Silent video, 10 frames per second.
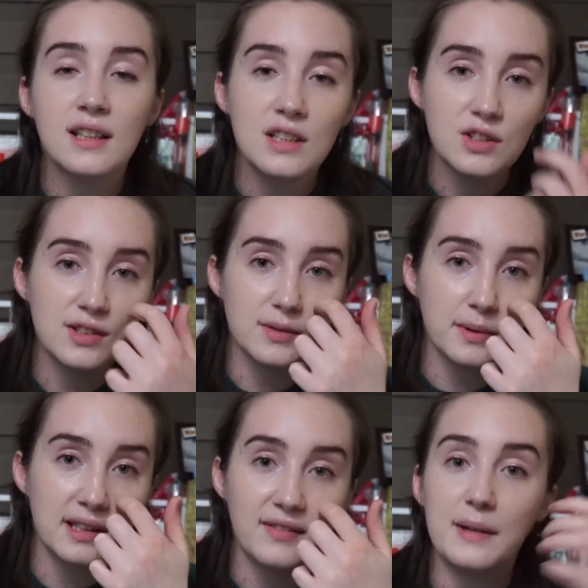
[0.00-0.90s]
She's a
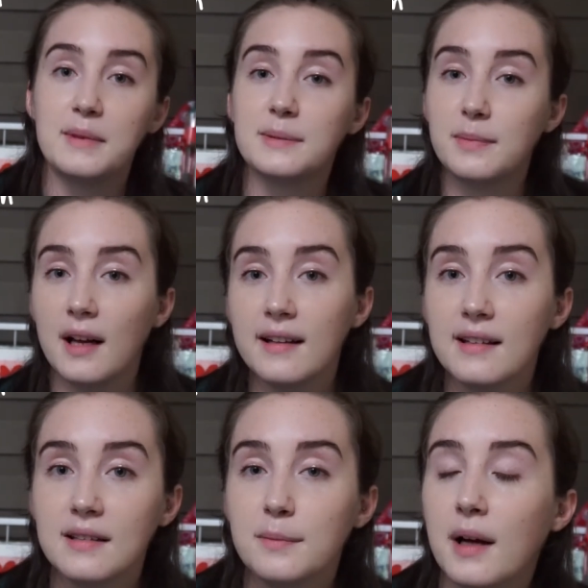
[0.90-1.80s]
really famous
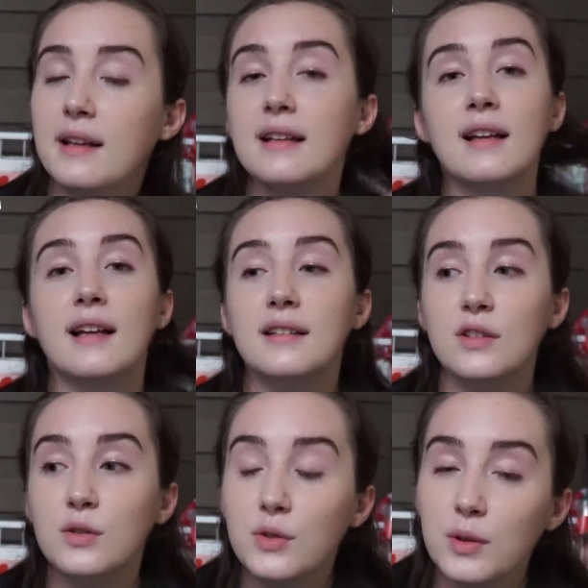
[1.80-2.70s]
polyglot
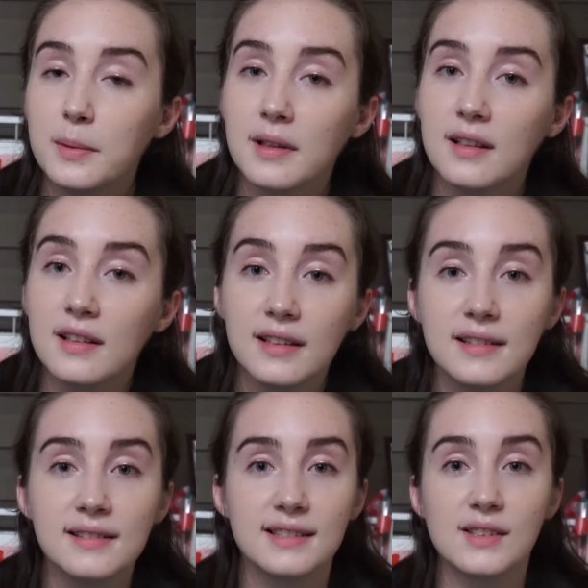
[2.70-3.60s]
YouTuber.
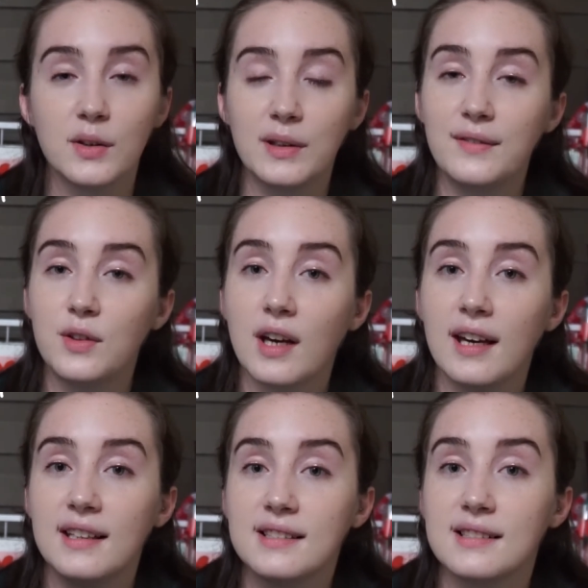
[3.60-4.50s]
So if you
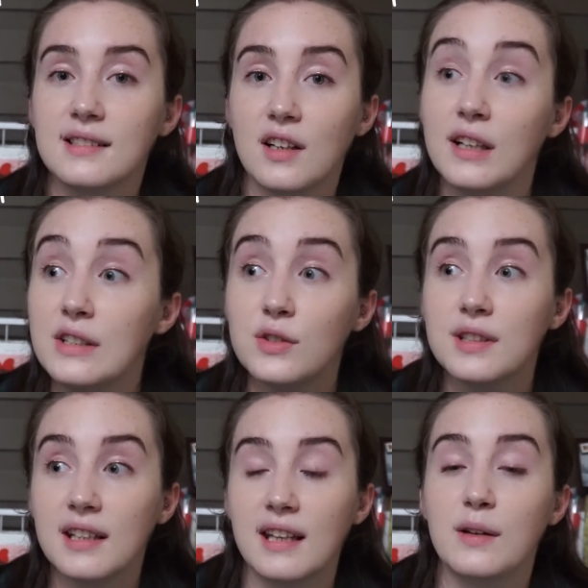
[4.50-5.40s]
guys are
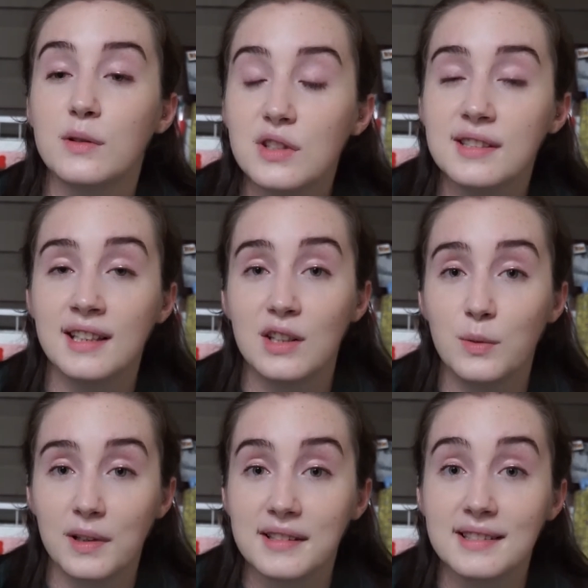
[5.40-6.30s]
interested in languages and you
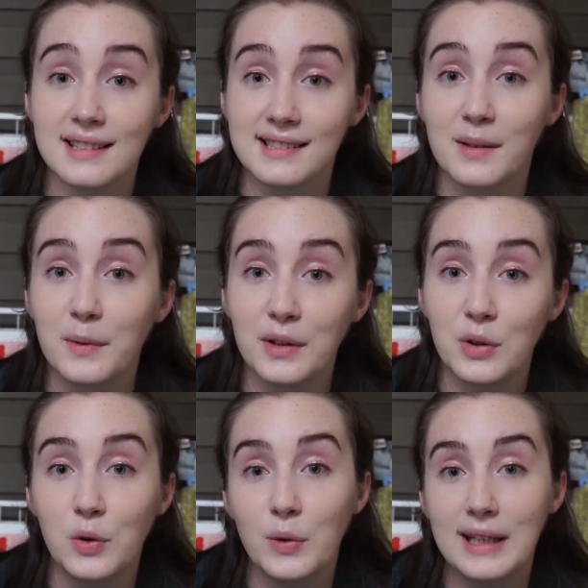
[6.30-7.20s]
want to see someone
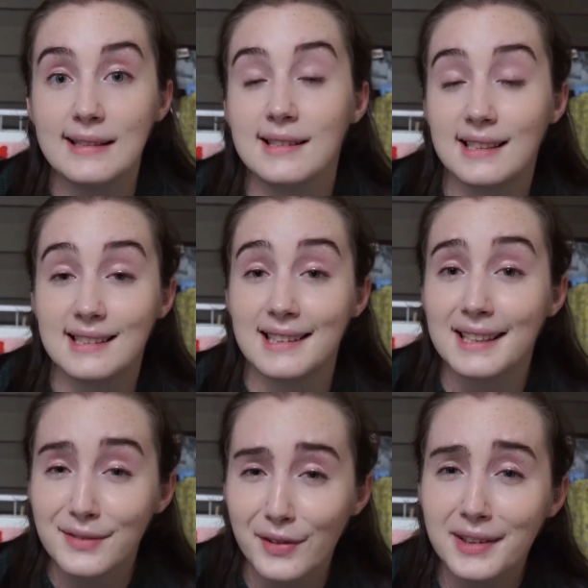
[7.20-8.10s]
who is
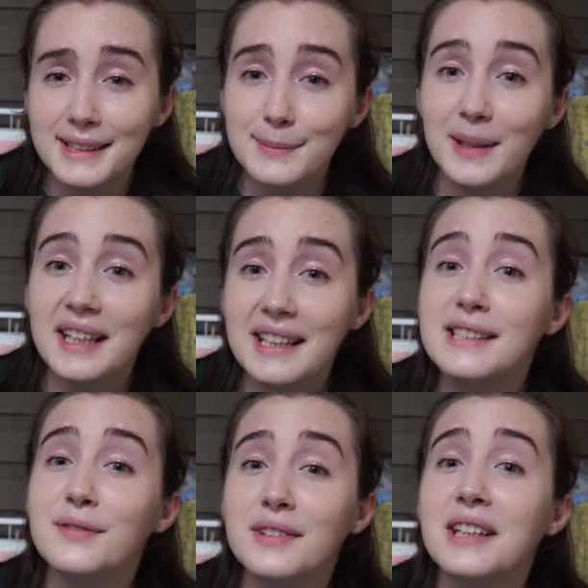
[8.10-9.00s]
successful at speaking
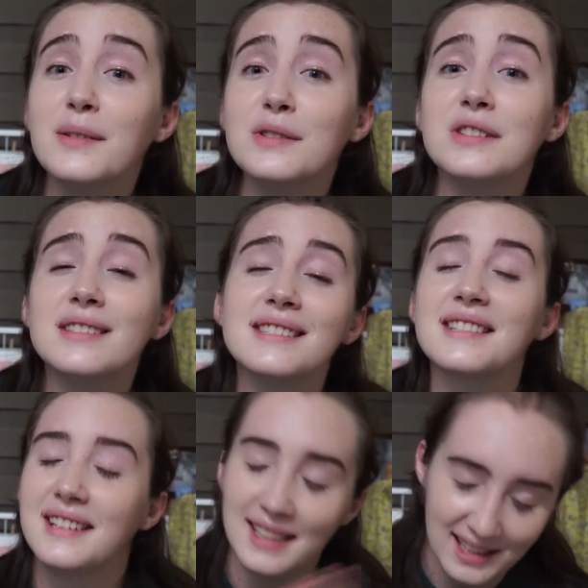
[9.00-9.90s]
different languages,
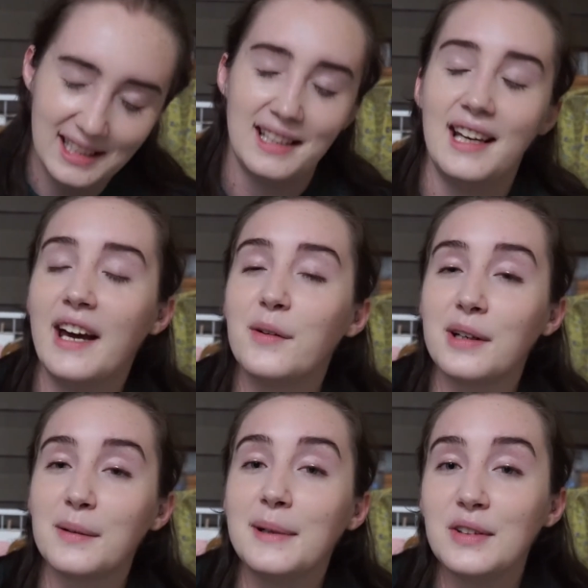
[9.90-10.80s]
I
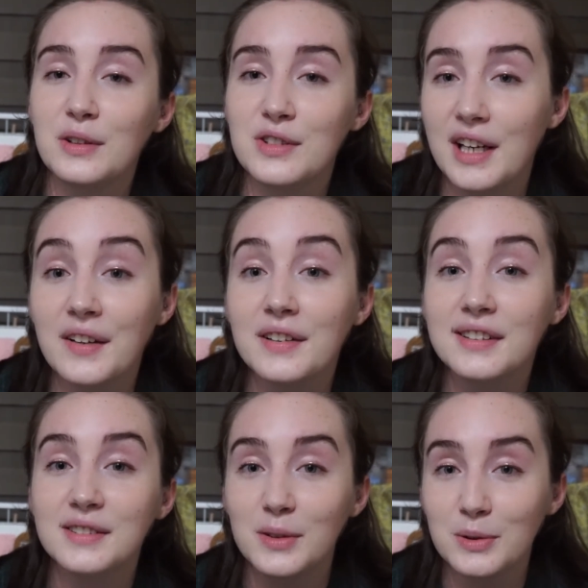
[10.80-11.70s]
recommend her channel.
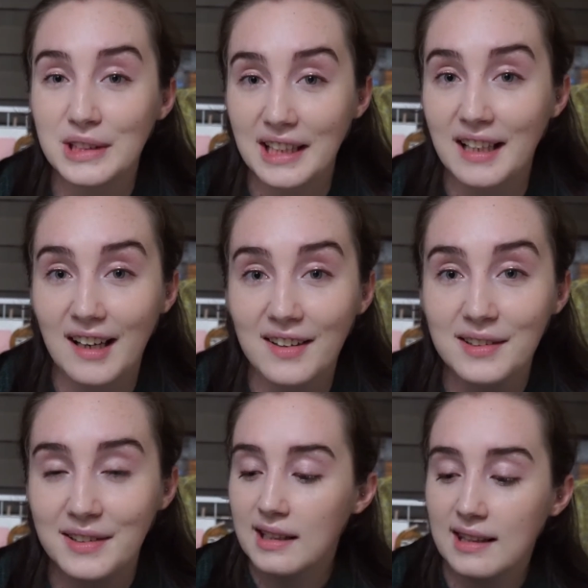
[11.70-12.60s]
Go check it out.
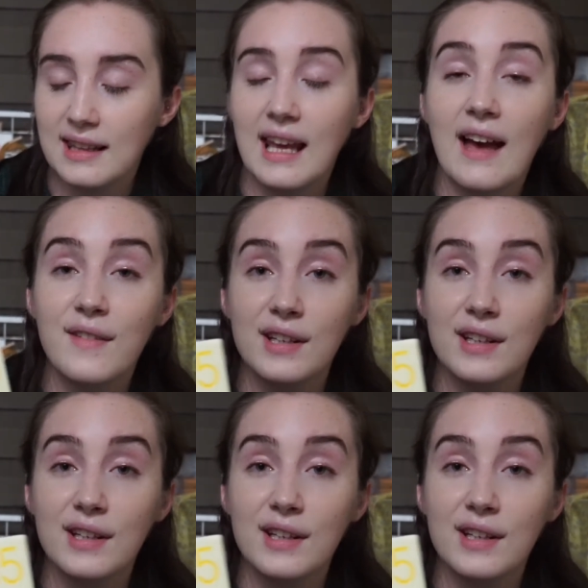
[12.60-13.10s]
They have